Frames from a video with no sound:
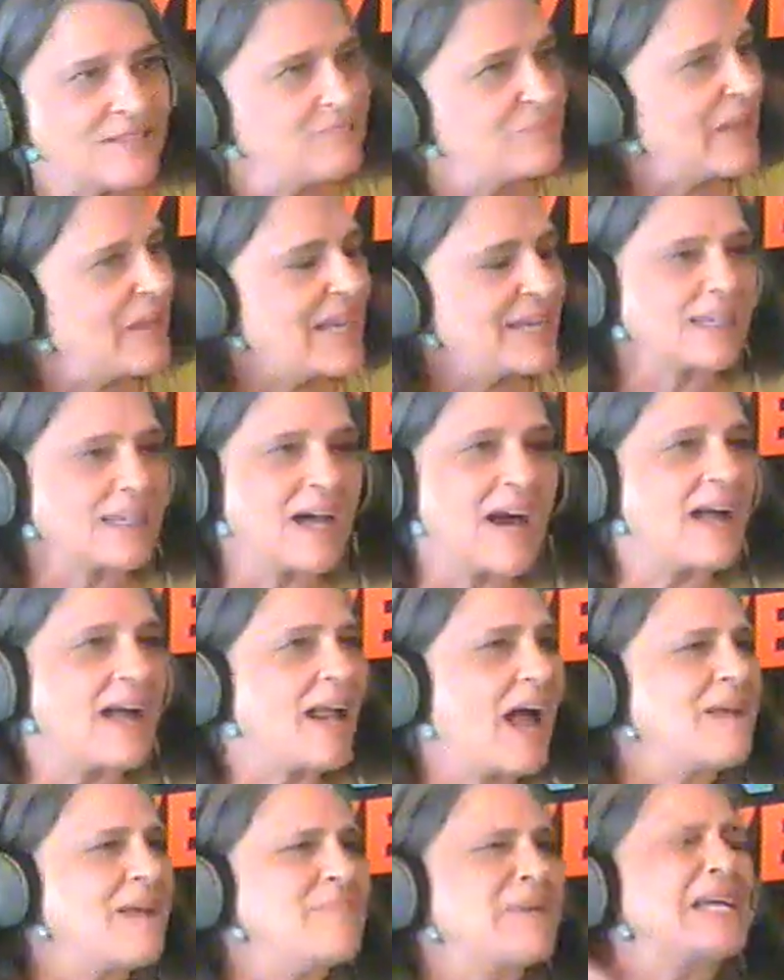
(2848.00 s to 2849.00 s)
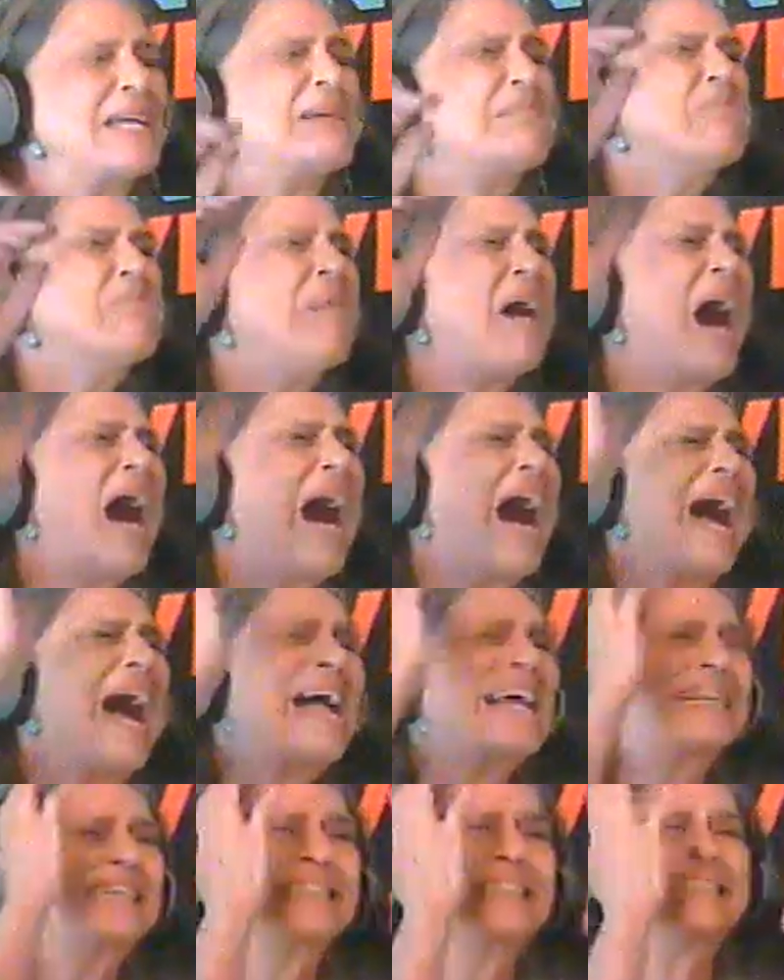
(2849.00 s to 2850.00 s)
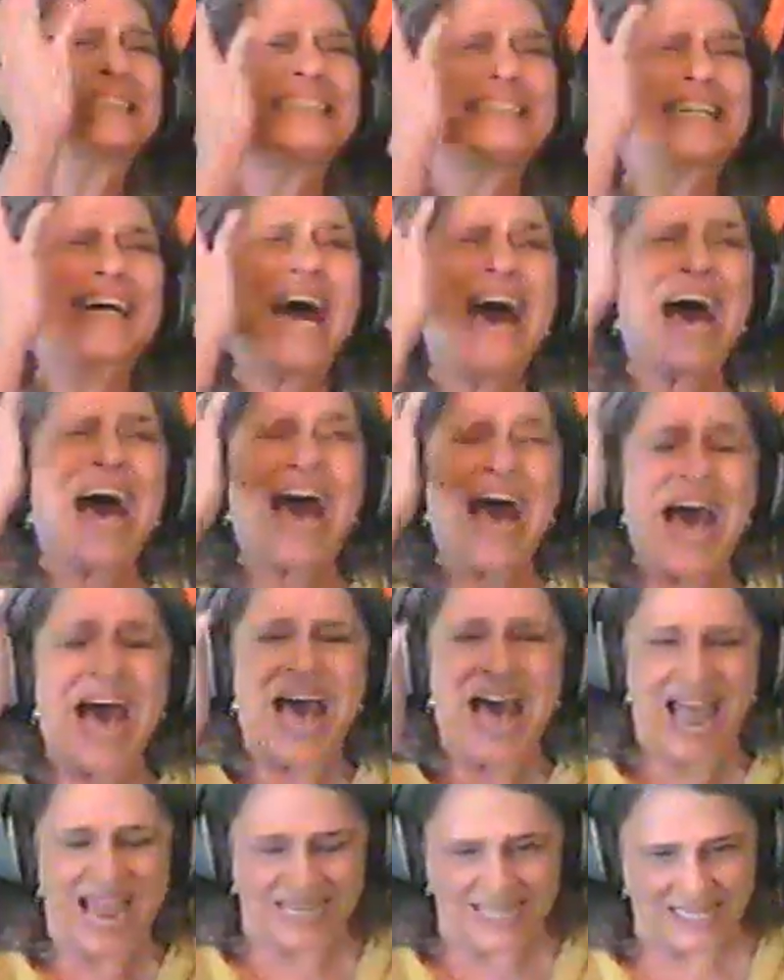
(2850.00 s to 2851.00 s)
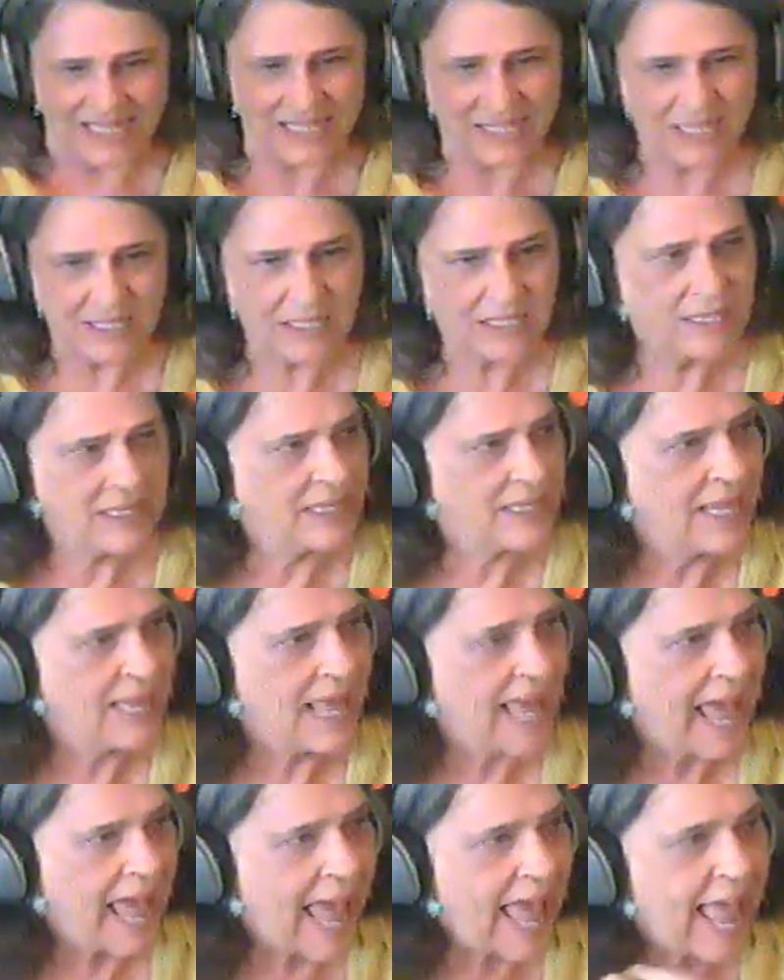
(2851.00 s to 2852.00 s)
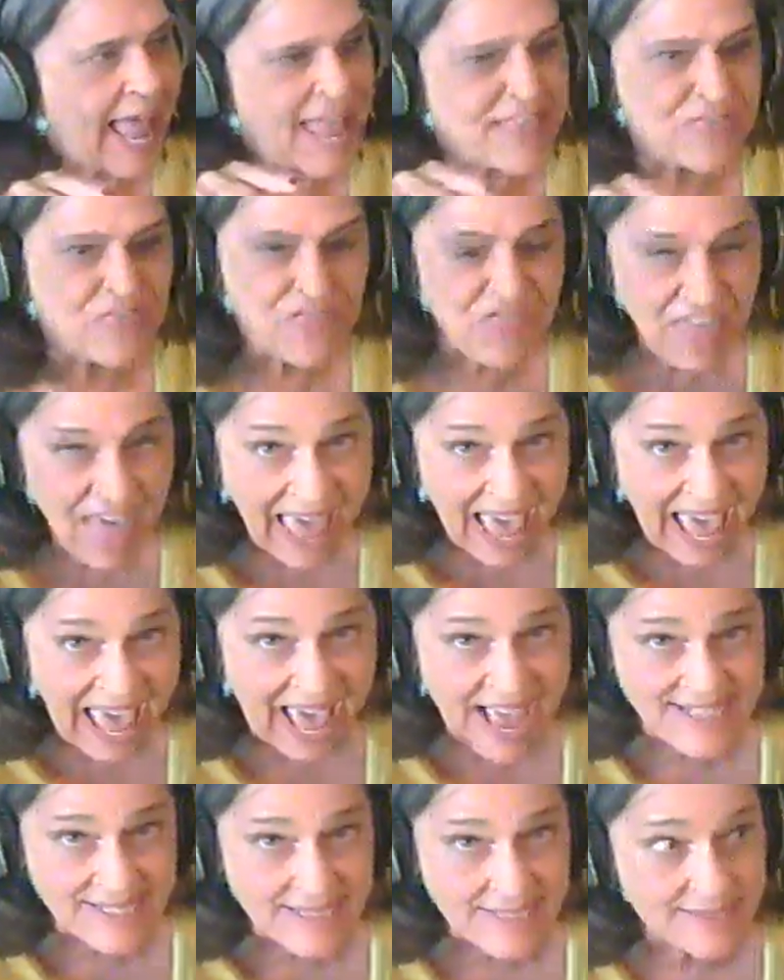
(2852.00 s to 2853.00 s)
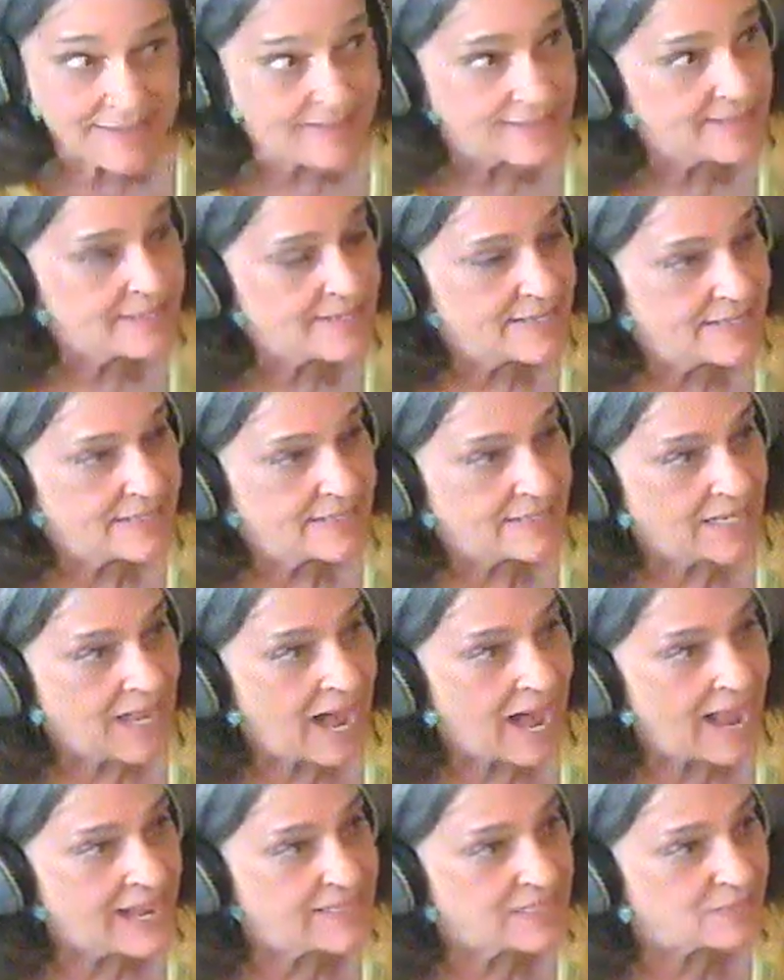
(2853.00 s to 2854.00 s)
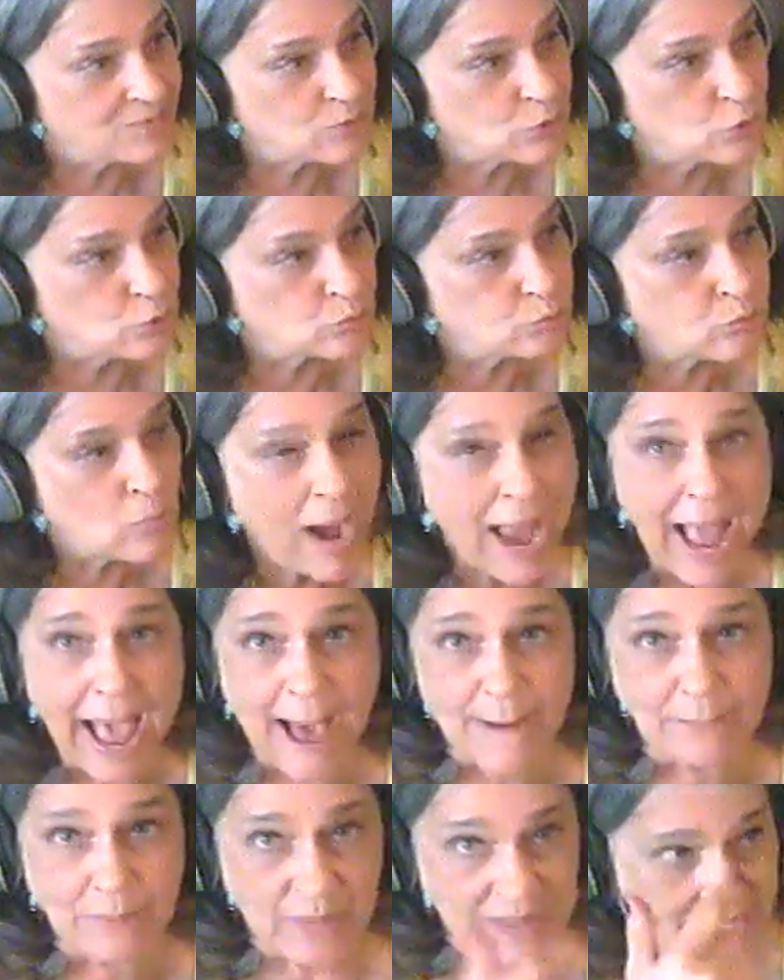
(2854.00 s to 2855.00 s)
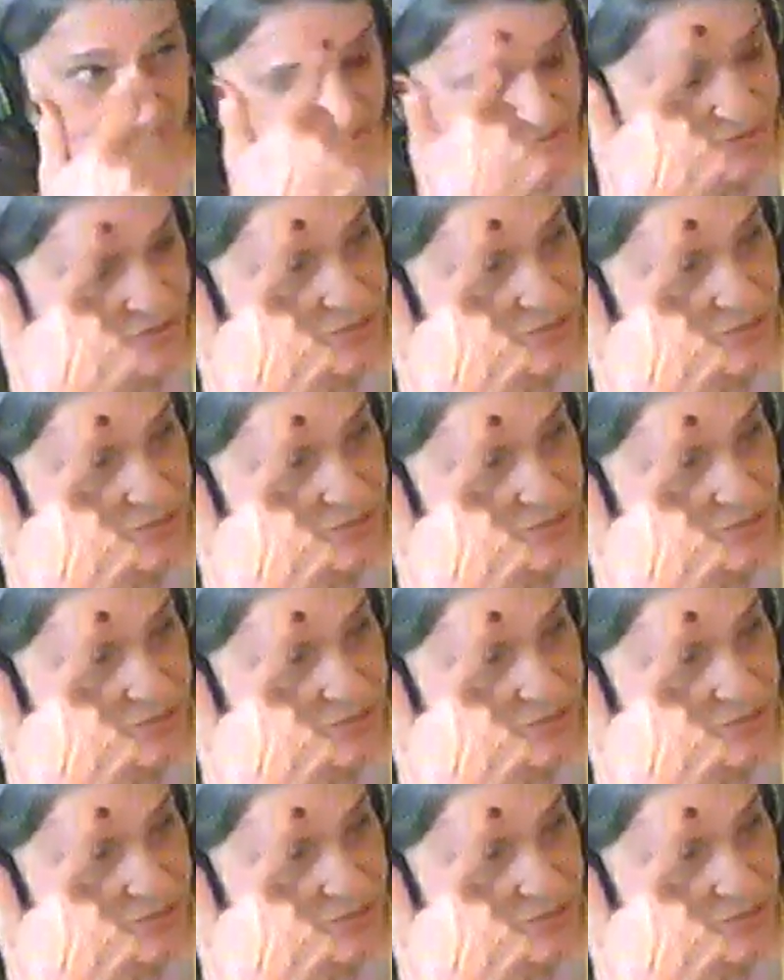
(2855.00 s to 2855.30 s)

of mankind. I mean, my God! And that kind of crap is